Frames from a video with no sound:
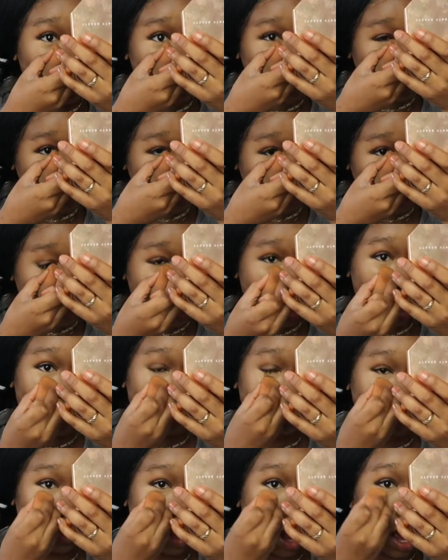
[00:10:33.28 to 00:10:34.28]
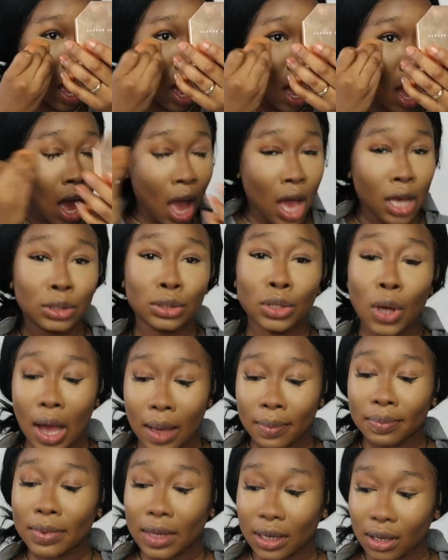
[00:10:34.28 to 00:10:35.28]
blah blah blah. So
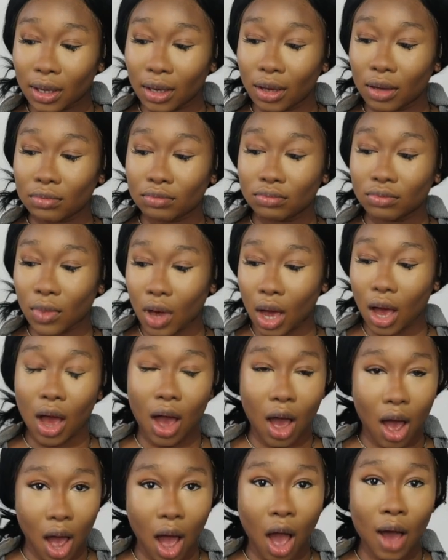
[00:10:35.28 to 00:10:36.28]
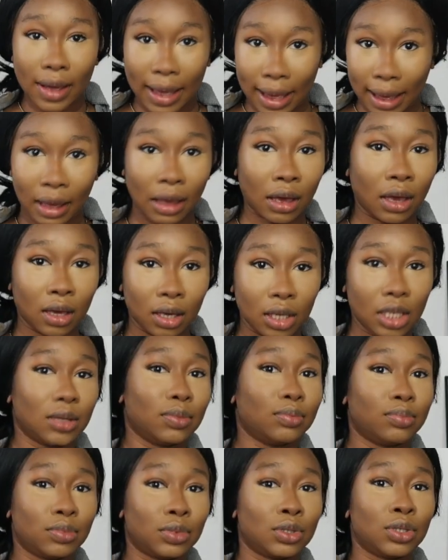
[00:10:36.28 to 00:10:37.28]
I'm thinking,
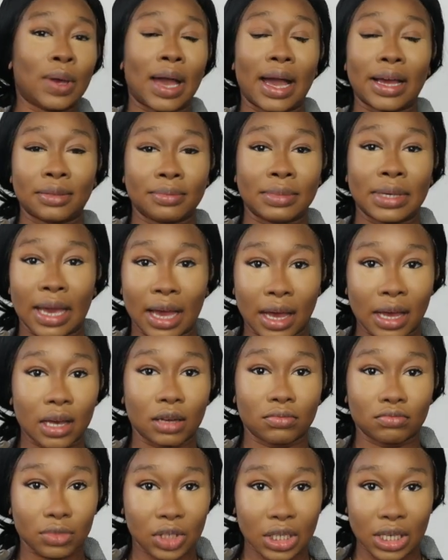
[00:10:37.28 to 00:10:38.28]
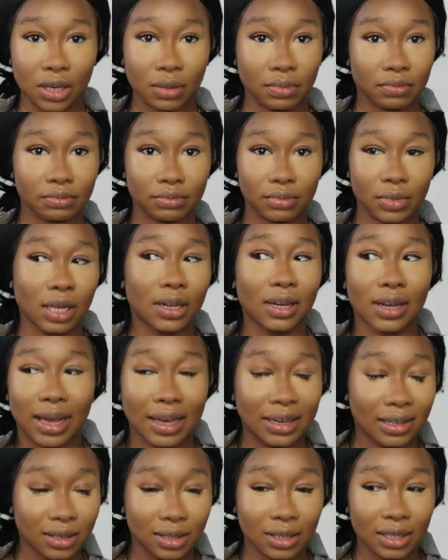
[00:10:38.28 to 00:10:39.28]
okay, you had me at cheap.
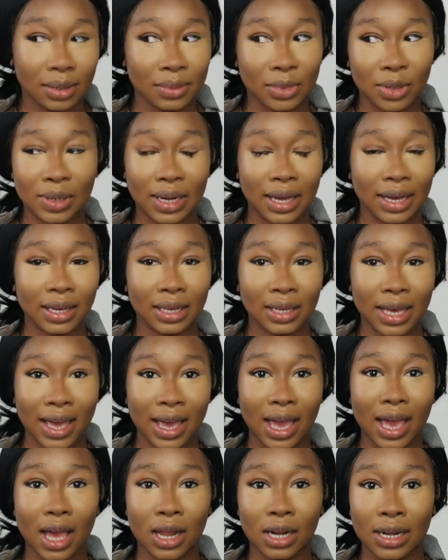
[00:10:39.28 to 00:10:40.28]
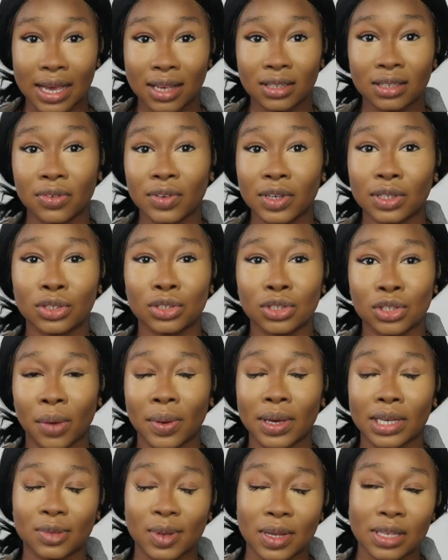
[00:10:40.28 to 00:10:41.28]
Like, live not lie, laser is so
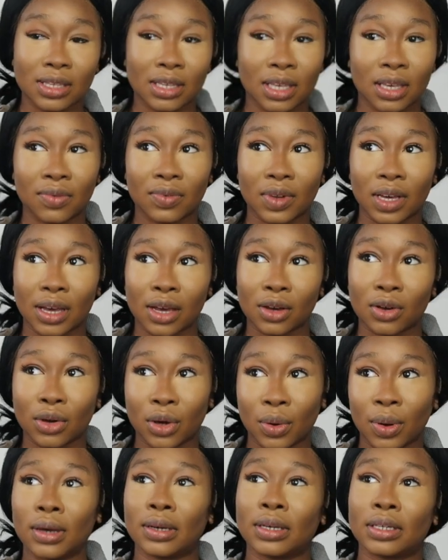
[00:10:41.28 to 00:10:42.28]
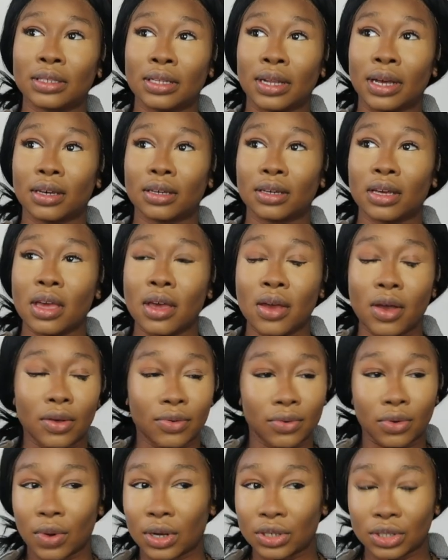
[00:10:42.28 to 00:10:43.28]
expensive. Like I got quoted like
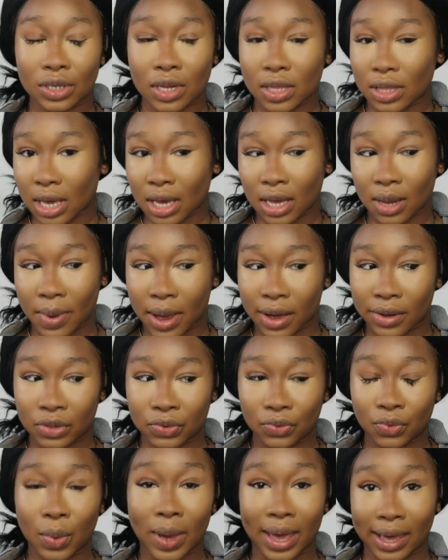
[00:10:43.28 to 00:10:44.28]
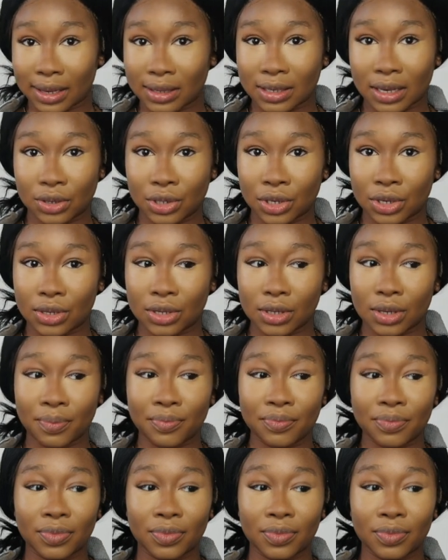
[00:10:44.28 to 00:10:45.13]
£430 for 8 sessions,